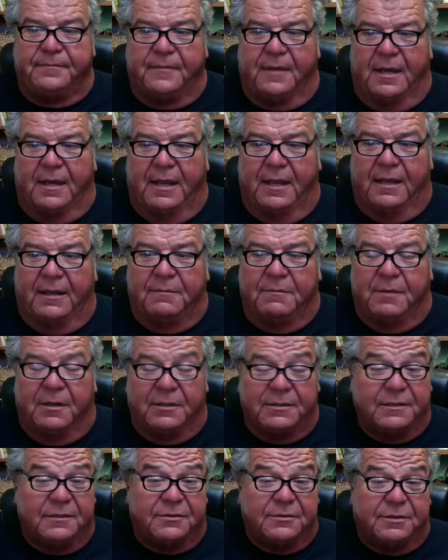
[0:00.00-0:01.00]
And most
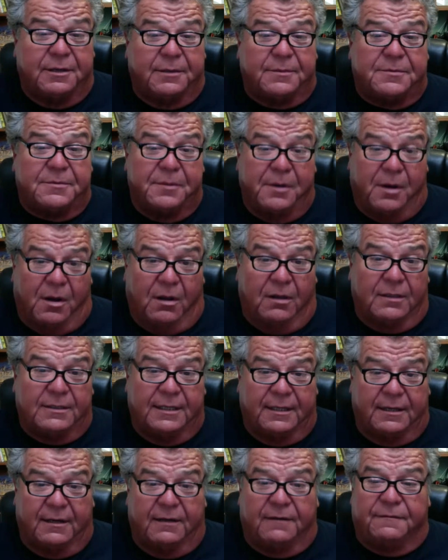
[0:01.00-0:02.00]
of those trips we all
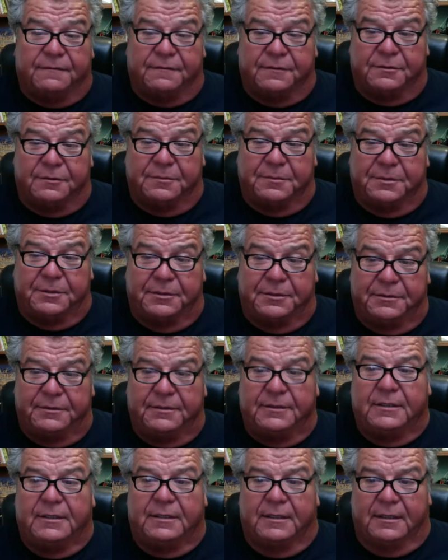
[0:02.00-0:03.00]
did on a full moon
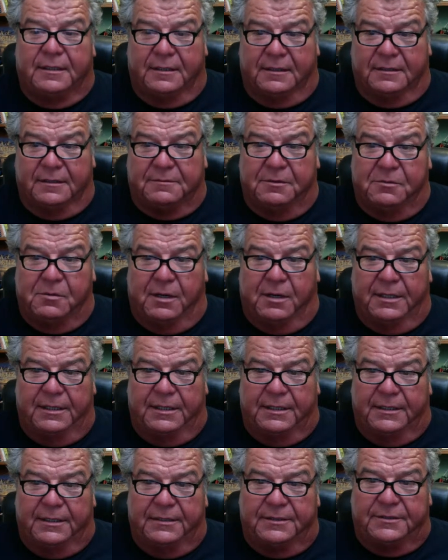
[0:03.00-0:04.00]
because we wanted a
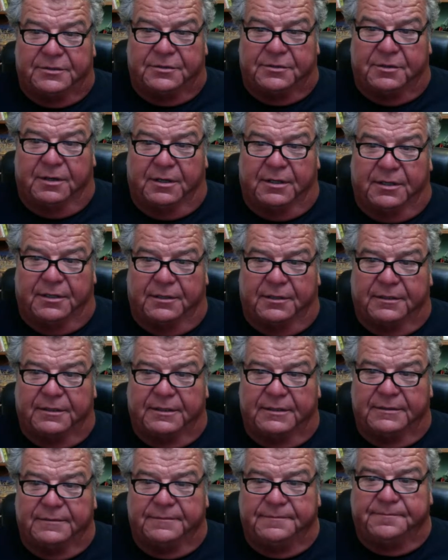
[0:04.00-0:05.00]
good strong
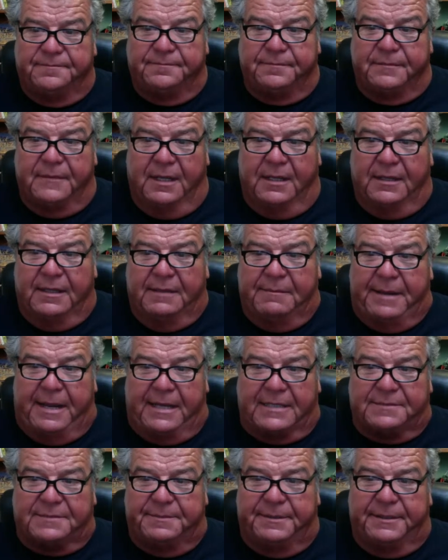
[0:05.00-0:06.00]
current, and the
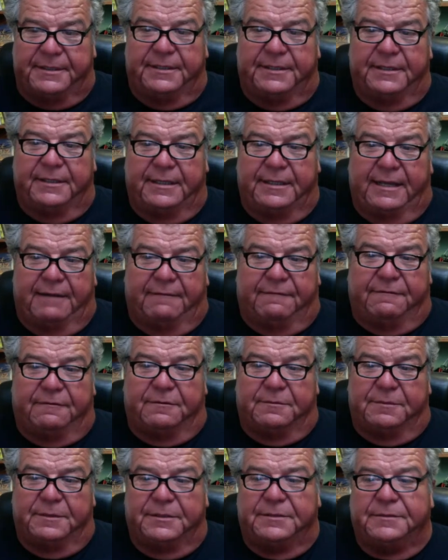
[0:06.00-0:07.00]
bass bit good in that full
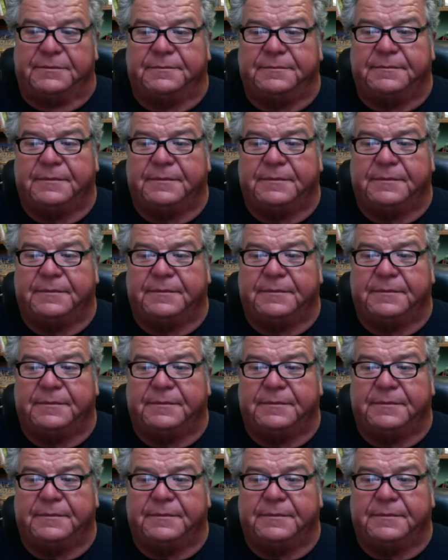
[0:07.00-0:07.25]
moon.